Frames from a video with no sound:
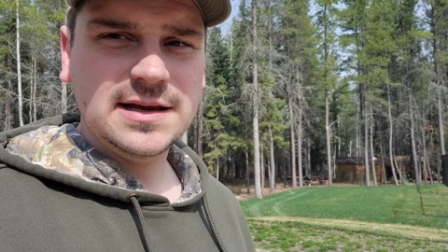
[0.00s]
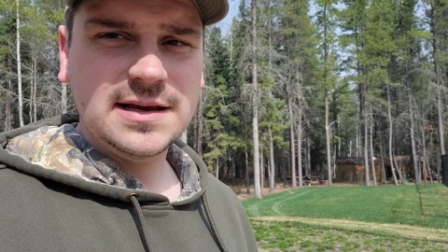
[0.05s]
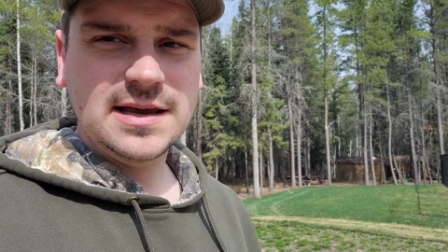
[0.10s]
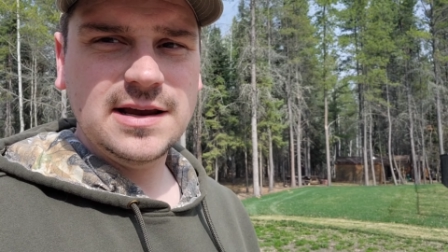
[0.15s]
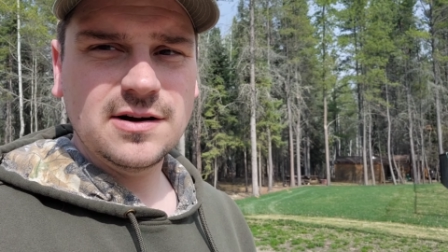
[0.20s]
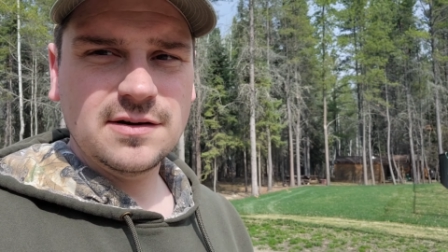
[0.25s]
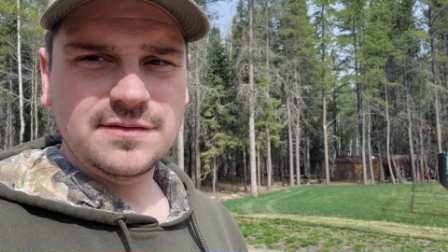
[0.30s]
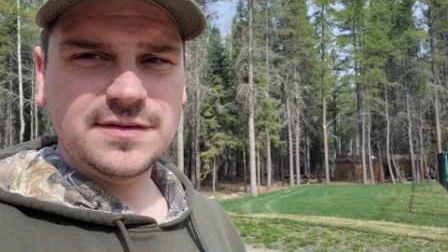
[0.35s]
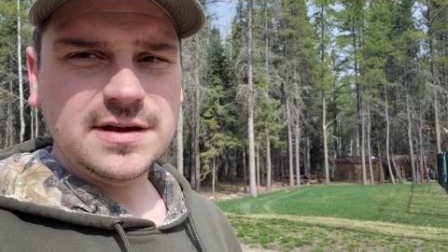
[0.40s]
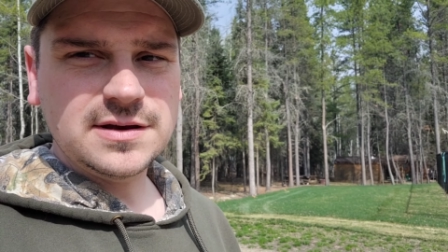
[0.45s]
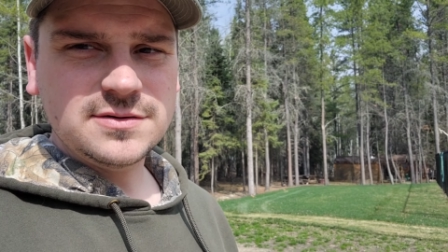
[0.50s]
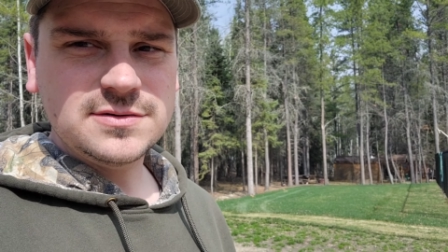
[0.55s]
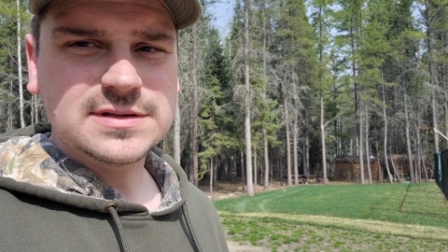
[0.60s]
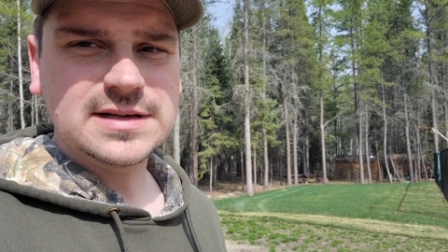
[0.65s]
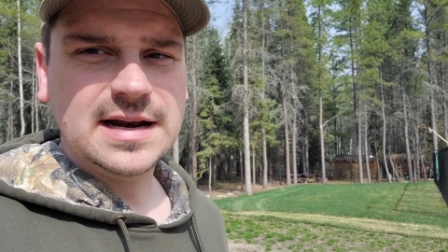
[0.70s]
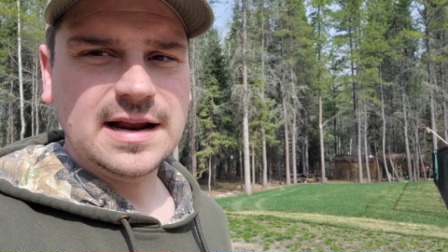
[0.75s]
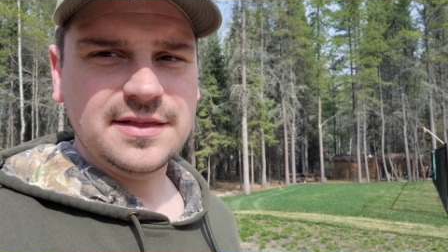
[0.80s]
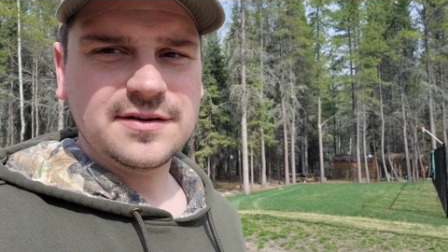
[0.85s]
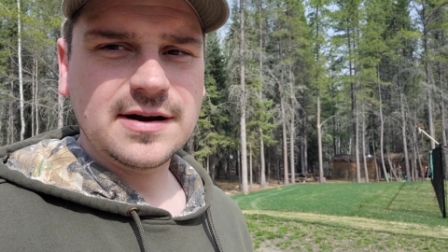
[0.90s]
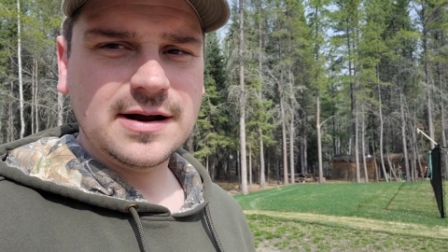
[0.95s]
gear reviews,
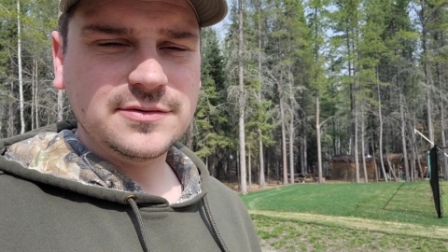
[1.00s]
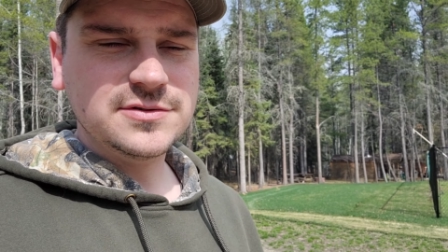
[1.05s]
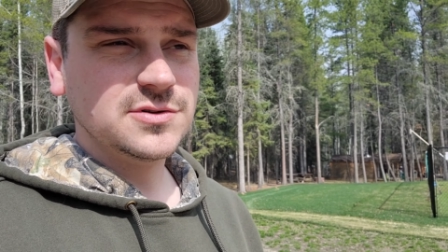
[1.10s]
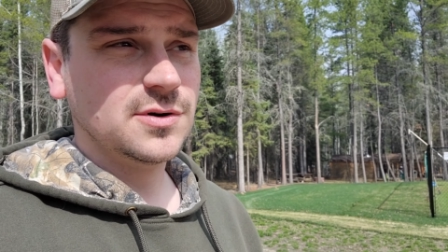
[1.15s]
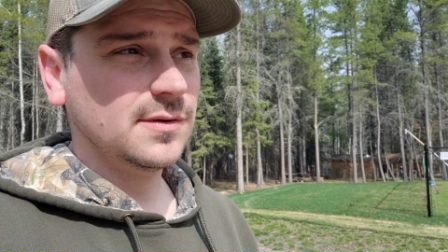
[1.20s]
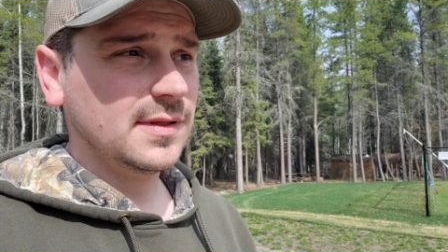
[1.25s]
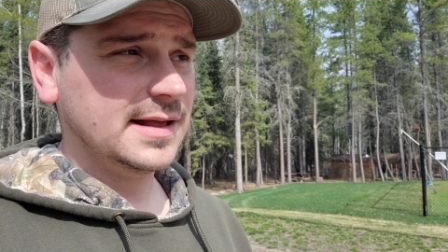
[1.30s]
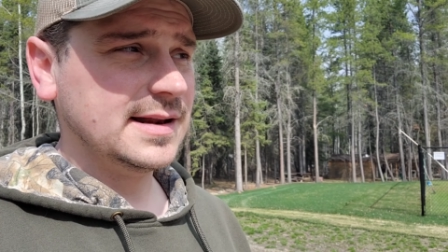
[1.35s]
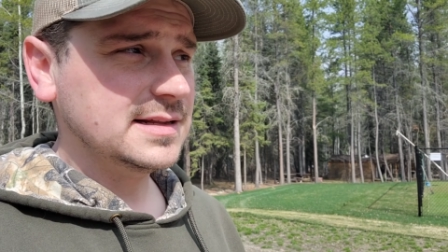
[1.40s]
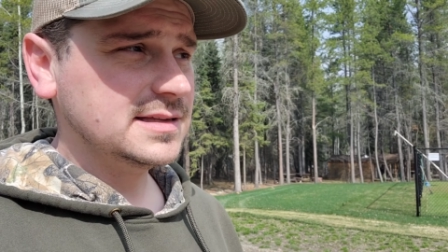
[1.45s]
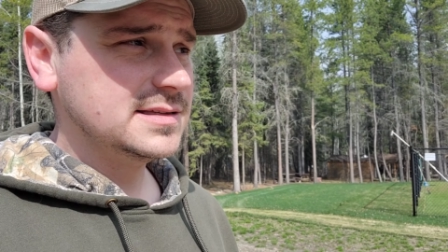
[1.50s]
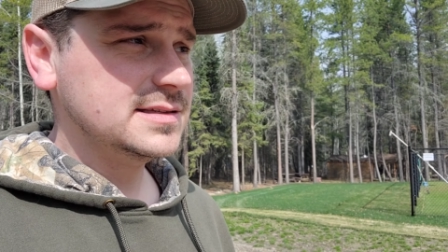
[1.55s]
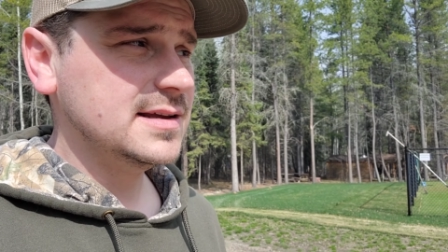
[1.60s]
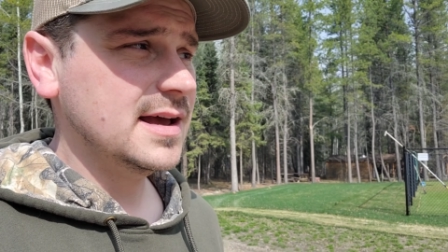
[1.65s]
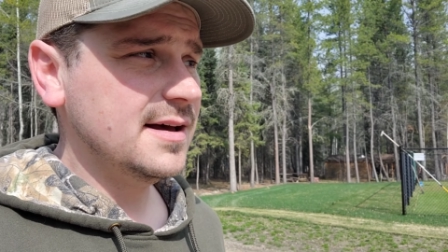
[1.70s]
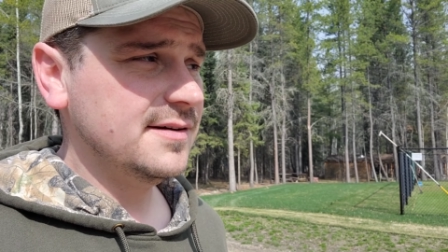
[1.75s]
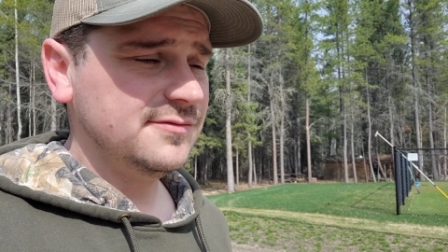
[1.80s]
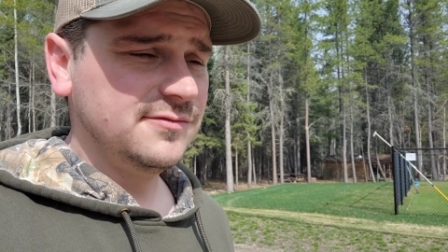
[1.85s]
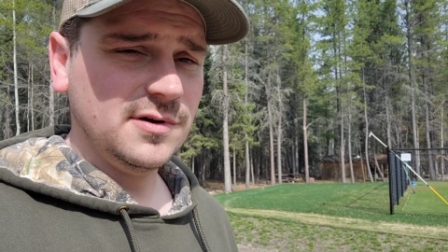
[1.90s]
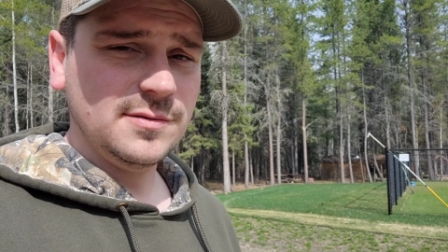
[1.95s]
and other outdoor related
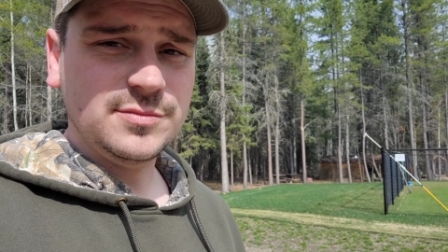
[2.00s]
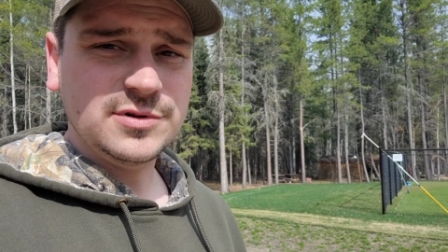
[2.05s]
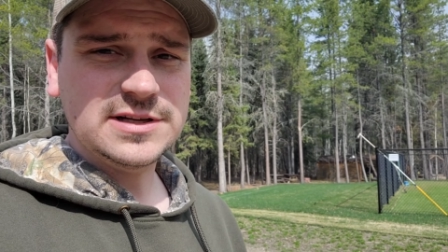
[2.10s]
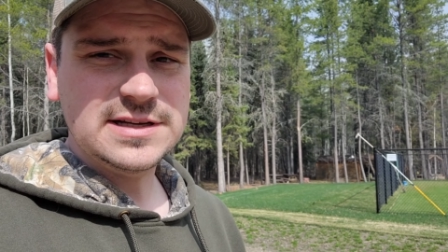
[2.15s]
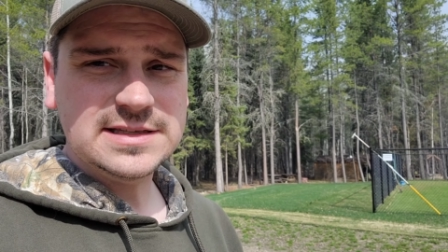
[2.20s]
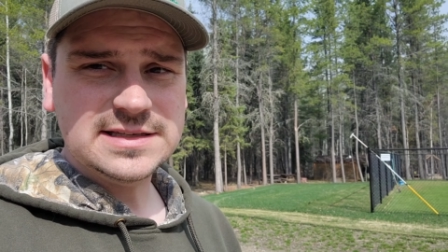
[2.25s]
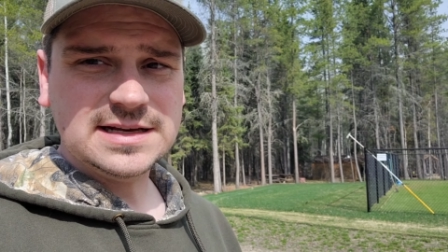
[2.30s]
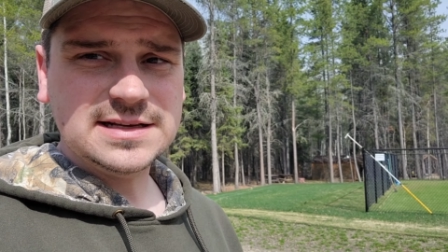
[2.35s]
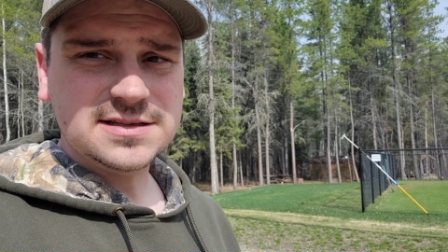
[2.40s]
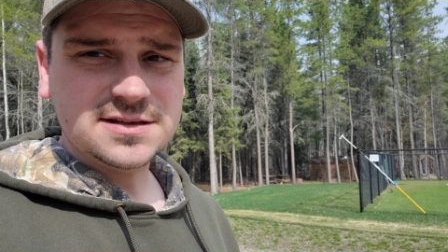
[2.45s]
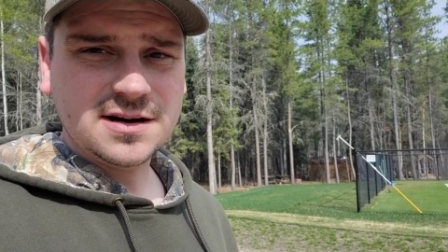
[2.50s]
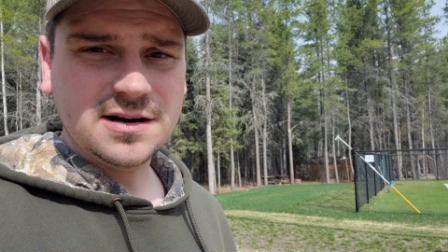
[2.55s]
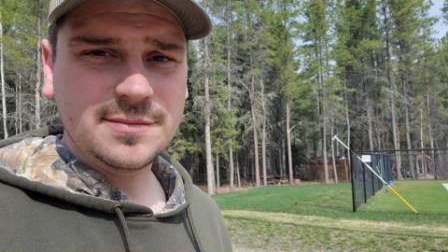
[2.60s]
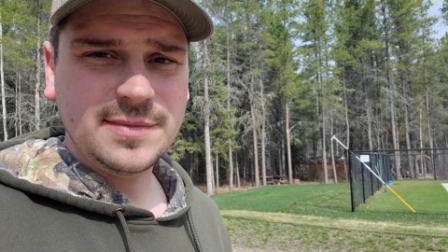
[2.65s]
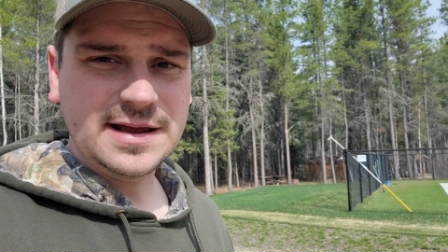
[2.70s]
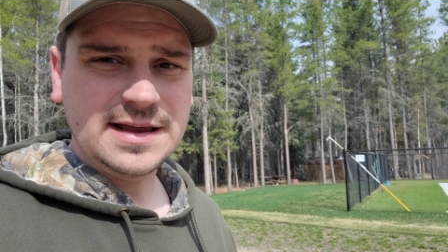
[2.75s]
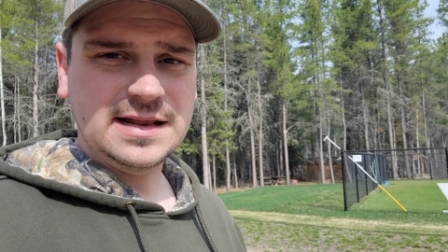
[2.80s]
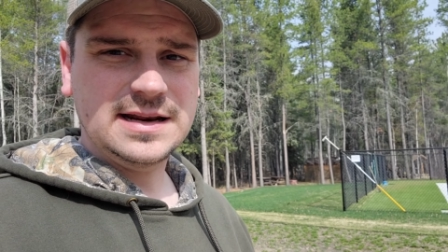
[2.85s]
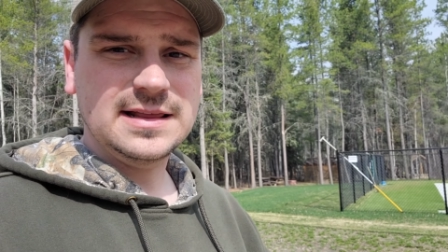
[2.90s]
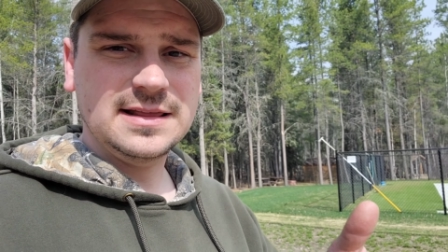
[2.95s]
stuff, well, please get started
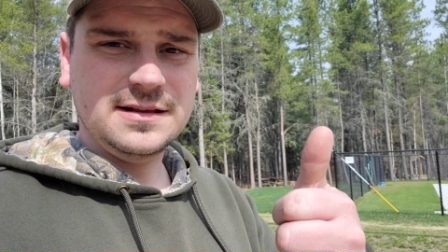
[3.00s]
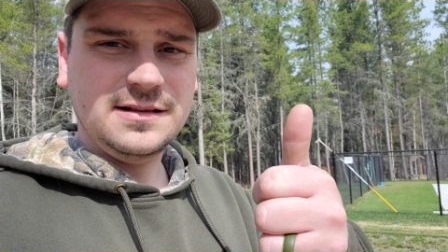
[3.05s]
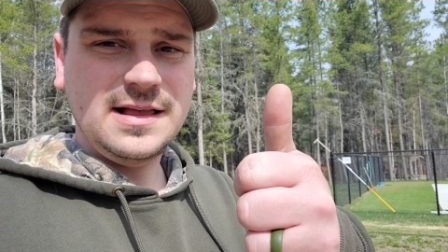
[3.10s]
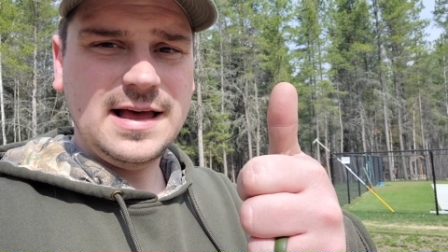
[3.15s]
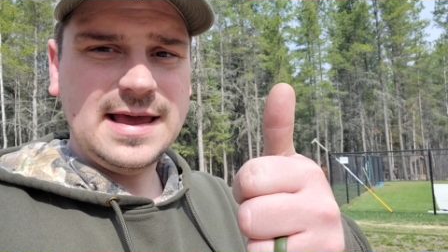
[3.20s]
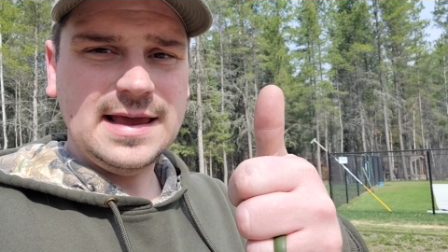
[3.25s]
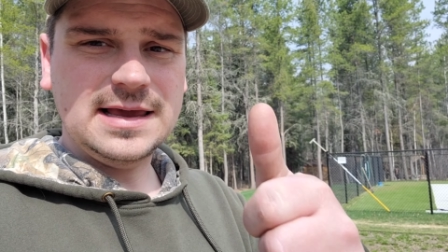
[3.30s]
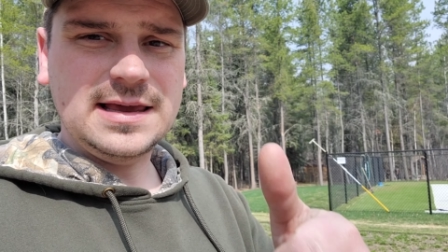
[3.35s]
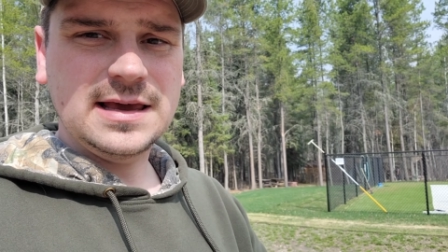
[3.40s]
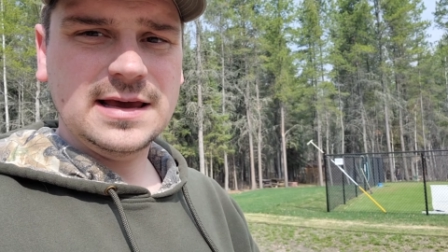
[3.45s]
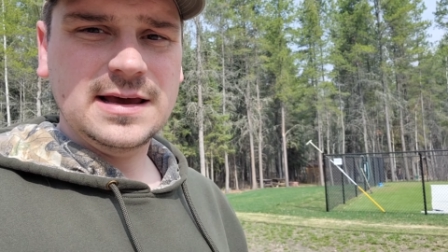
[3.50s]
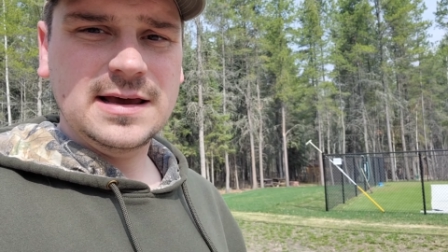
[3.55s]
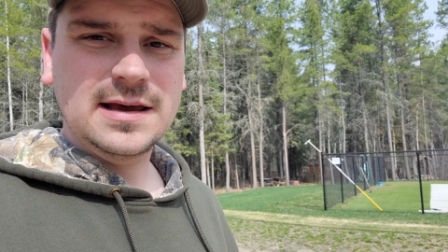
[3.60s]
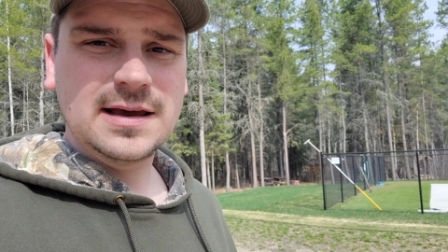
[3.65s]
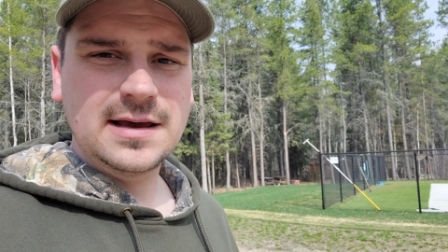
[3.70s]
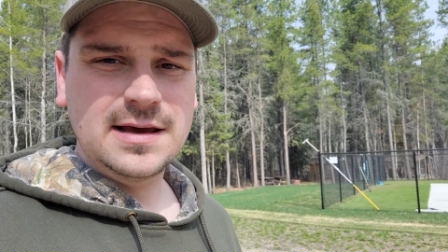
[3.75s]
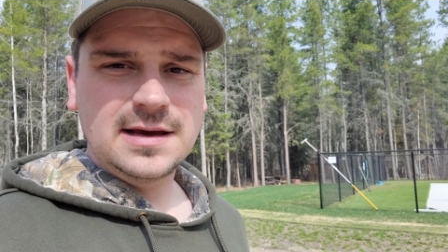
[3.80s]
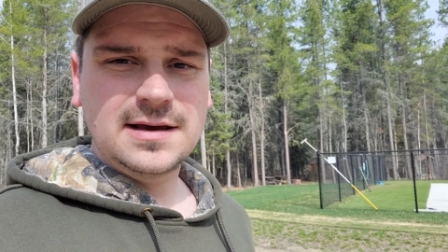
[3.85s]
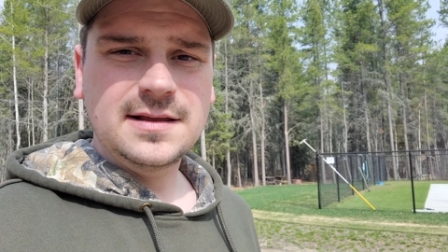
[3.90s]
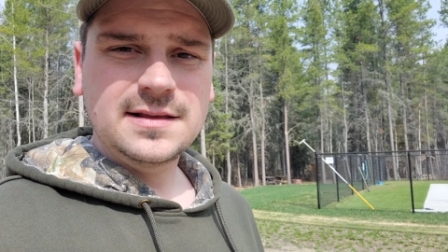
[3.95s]
by hitting the like,
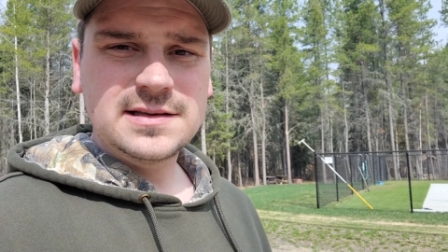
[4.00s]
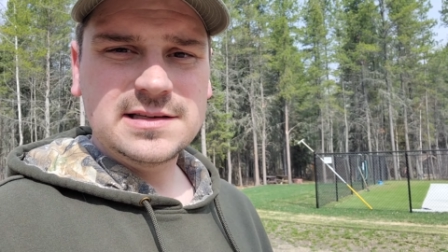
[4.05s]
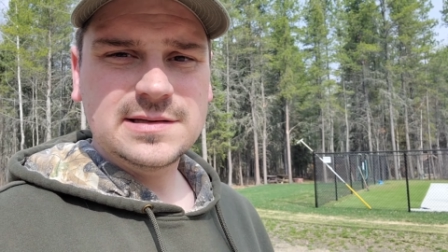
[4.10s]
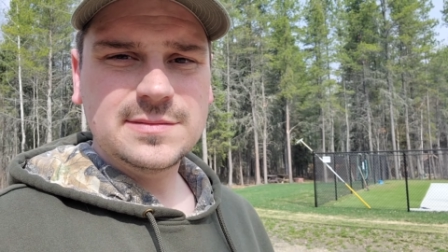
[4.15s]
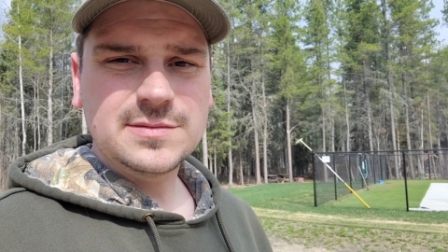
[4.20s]
the